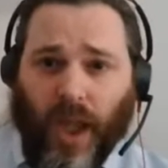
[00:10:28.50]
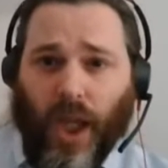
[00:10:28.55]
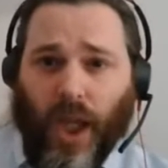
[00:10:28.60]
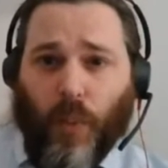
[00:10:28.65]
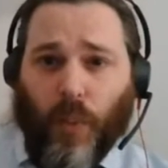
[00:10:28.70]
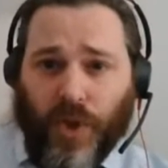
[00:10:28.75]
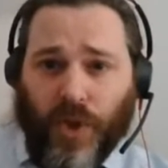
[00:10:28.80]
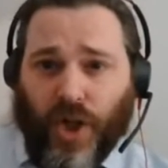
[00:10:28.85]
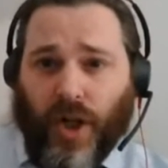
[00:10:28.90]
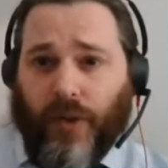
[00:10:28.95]

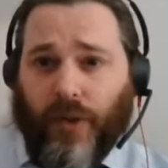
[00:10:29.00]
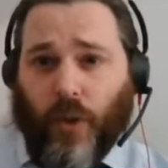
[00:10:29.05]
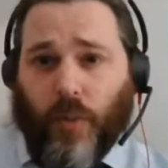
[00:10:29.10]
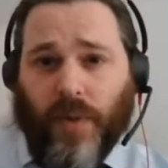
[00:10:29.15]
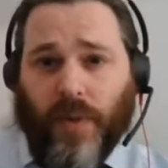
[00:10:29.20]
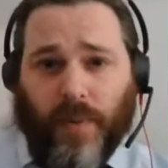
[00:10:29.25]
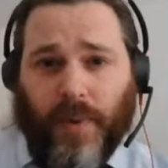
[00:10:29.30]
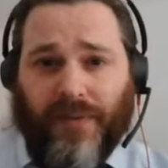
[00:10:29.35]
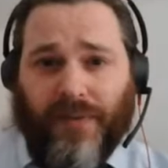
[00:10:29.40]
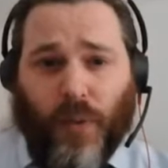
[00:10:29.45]
Which I thought
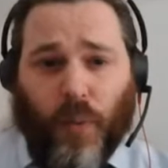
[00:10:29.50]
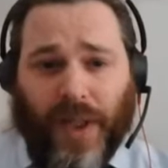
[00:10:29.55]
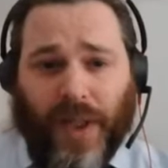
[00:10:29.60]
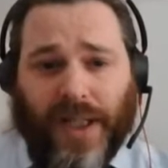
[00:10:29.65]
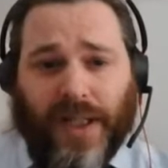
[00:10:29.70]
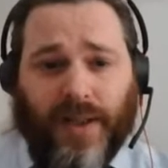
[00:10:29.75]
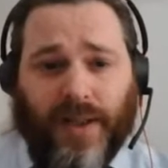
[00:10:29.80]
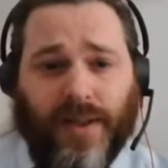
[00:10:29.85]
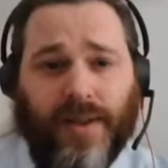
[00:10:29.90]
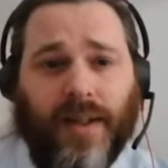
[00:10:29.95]
was a bit of a
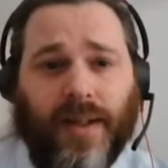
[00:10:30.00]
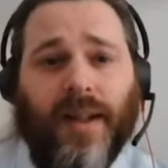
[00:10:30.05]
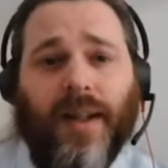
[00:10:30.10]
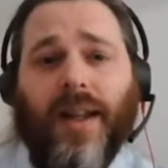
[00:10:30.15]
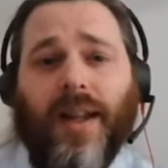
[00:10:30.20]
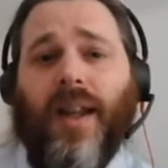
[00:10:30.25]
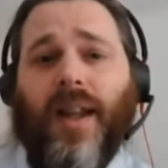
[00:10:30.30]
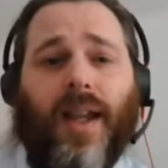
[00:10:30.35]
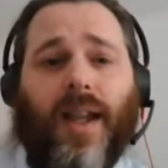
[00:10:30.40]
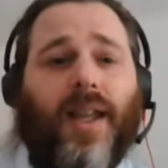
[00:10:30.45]
weakness.
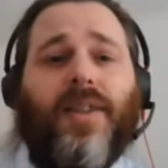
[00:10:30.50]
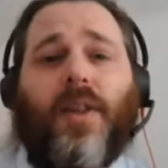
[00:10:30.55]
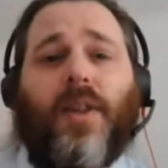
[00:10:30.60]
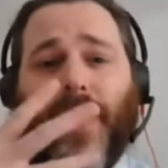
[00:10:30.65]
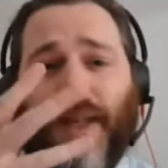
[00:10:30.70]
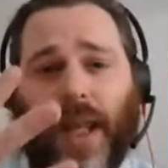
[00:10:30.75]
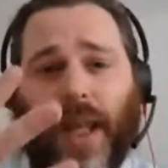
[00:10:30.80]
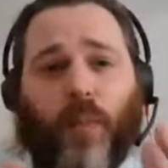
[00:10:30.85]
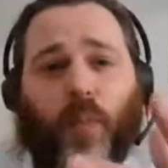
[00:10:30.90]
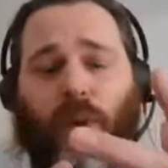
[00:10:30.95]
And so
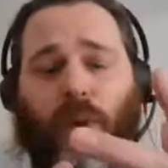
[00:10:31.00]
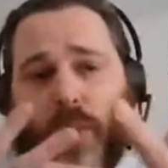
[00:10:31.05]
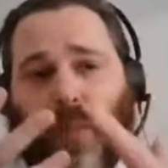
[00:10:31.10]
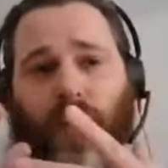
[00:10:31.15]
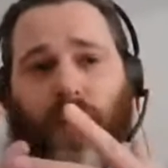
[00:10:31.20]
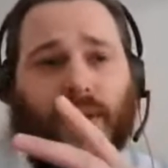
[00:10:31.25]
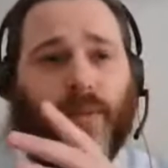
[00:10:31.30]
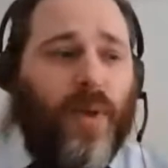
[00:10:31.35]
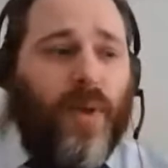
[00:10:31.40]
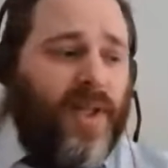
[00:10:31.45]
again,
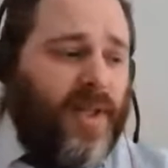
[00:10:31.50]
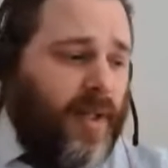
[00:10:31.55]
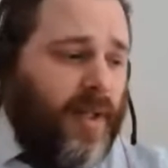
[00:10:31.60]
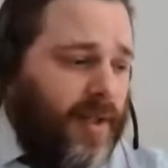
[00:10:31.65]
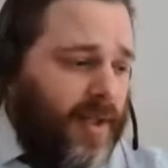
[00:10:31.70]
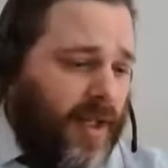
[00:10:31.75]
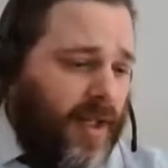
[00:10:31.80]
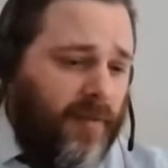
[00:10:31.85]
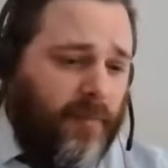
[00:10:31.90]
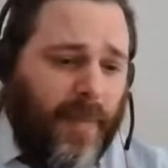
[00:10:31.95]
we started
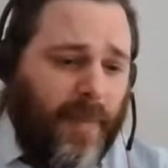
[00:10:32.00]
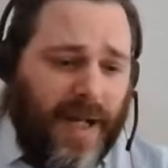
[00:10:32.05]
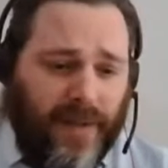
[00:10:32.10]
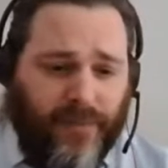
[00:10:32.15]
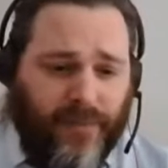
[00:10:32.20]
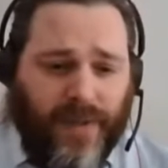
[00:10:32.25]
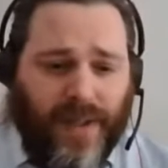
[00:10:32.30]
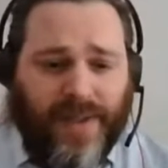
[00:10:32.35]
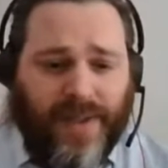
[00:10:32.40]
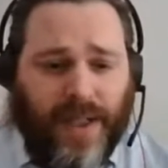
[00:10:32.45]
to kind of
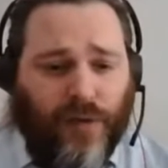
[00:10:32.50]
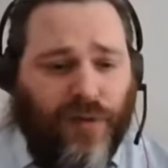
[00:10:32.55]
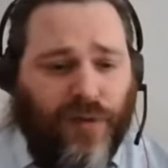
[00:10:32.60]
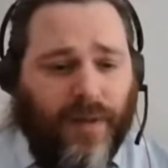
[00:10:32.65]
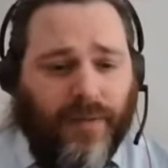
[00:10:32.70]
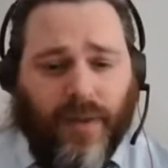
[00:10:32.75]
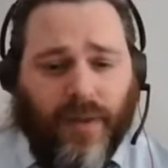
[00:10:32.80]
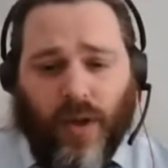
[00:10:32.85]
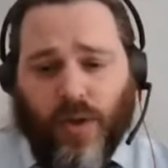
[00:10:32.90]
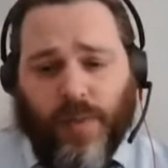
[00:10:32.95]
manifest it
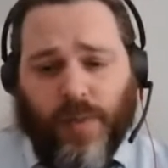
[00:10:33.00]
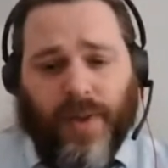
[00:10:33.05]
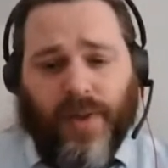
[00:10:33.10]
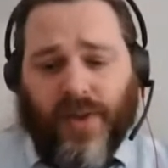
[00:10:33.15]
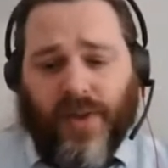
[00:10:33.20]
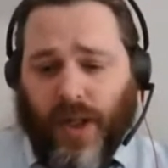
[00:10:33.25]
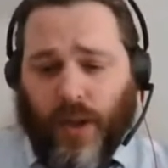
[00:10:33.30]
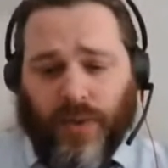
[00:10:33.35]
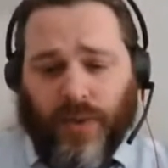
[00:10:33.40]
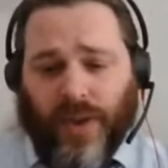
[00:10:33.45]
around those
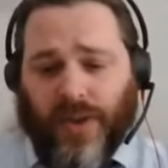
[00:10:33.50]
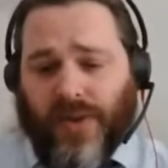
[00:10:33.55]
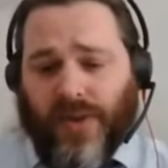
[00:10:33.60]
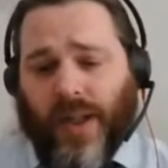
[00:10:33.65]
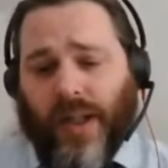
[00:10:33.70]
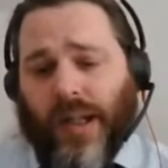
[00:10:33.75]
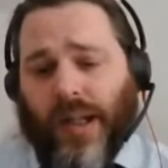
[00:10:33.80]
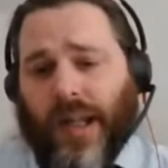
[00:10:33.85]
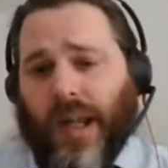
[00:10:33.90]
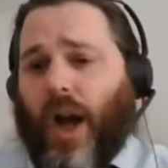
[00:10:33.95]
personas.
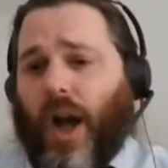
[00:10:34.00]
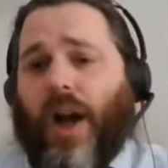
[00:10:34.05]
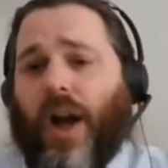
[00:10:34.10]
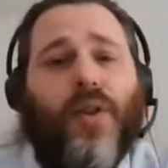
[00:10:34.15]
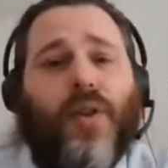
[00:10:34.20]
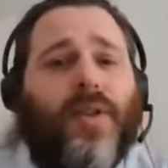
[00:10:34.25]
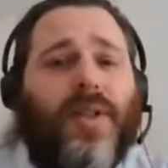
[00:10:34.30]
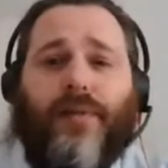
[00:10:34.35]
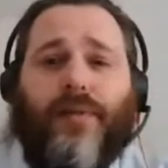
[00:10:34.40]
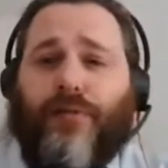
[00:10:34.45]
I've
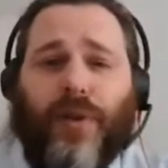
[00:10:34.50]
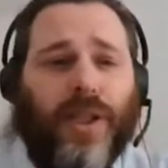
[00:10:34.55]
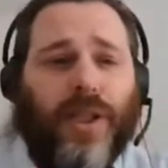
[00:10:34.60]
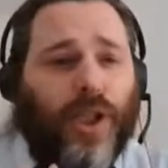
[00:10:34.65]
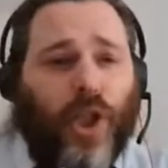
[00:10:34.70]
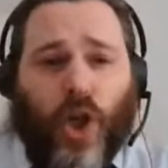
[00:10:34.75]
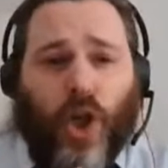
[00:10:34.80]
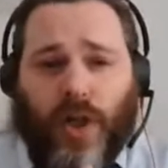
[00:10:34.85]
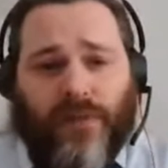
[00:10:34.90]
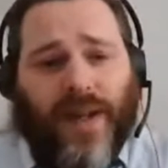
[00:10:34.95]
used it for a
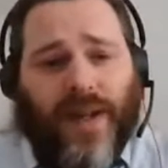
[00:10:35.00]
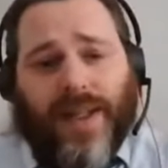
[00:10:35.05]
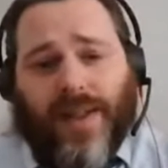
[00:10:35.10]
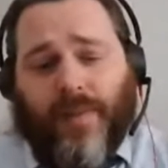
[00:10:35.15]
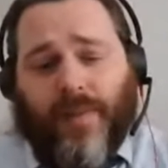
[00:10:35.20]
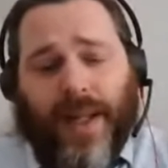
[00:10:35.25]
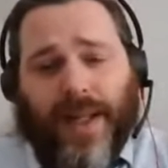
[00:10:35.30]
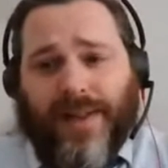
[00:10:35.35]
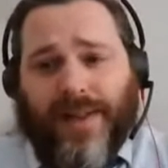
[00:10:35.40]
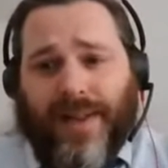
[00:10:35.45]
lot of
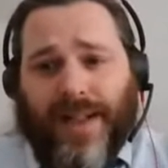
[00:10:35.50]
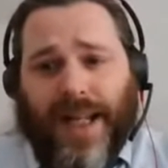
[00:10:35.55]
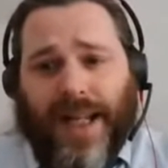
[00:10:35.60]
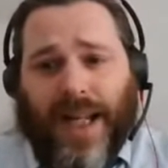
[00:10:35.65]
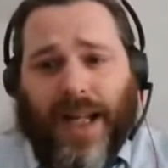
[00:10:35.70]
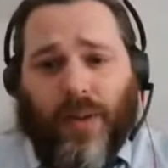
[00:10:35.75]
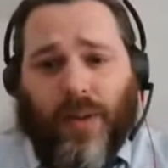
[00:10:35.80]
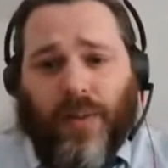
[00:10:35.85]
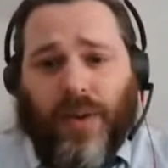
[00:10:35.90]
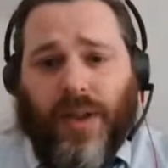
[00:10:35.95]
aspects
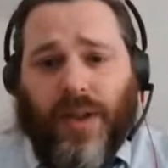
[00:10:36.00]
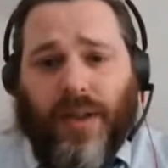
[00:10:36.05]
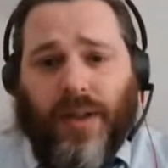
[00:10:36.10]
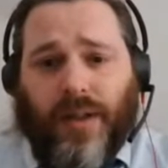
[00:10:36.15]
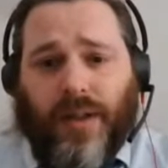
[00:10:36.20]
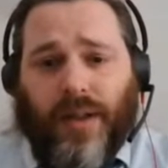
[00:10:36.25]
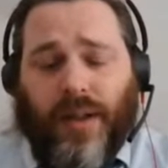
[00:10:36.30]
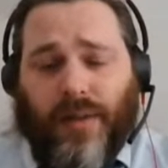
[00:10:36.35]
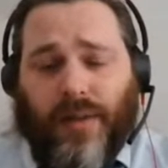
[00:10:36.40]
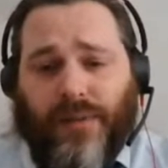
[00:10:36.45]
now
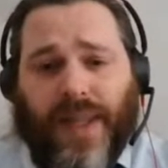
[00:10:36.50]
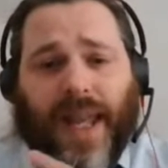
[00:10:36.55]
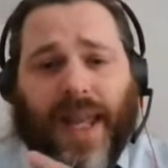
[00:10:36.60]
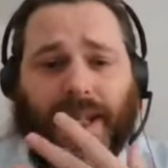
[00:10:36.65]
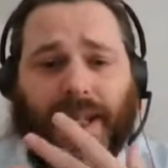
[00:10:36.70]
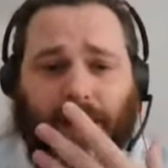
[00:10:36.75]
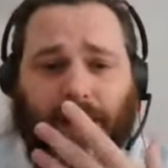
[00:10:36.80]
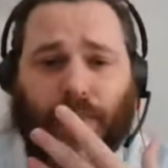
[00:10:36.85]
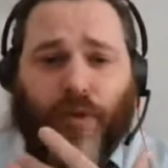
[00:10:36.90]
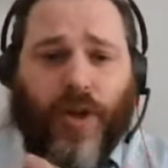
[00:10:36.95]
of that
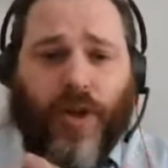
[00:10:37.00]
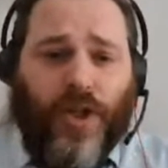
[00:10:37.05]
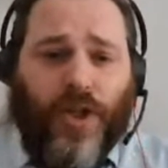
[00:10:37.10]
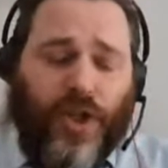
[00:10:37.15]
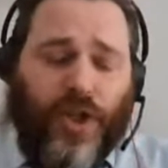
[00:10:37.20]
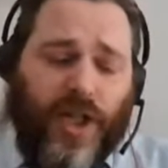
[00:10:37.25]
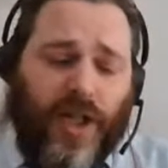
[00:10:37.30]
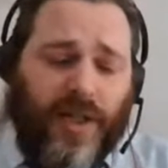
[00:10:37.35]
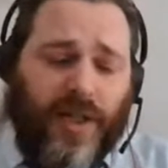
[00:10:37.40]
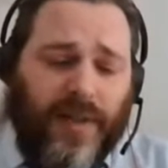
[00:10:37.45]
enterprise
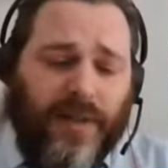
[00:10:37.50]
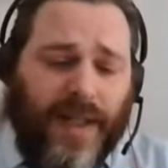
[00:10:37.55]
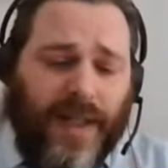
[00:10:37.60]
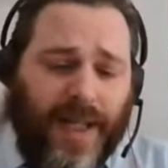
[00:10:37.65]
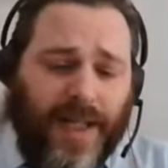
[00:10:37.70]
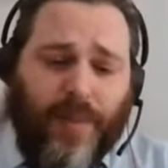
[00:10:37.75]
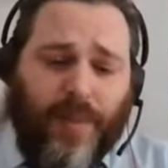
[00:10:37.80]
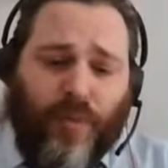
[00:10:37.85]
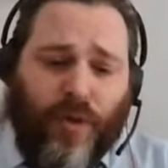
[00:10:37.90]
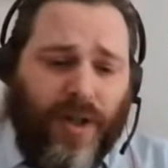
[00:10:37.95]
journey and that
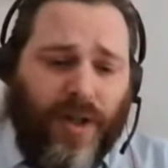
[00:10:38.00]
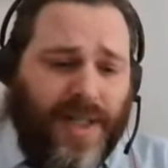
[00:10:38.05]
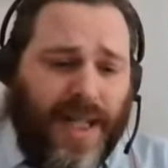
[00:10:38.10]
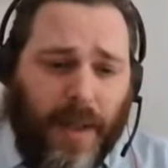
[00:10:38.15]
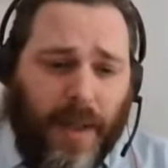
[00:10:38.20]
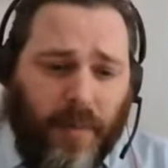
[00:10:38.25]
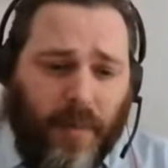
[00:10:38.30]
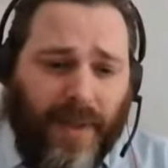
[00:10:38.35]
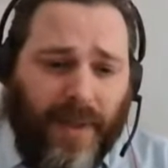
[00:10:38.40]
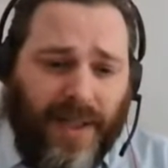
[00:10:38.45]
enterprise
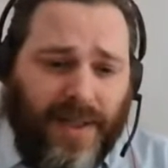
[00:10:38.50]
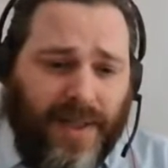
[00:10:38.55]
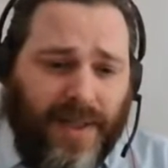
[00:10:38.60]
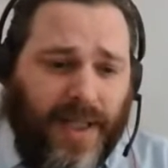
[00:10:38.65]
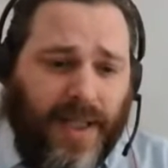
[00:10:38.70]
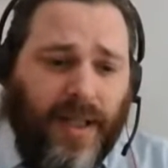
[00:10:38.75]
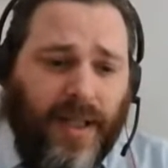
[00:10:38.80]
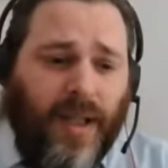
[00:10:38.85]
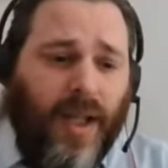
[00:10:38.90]
capability.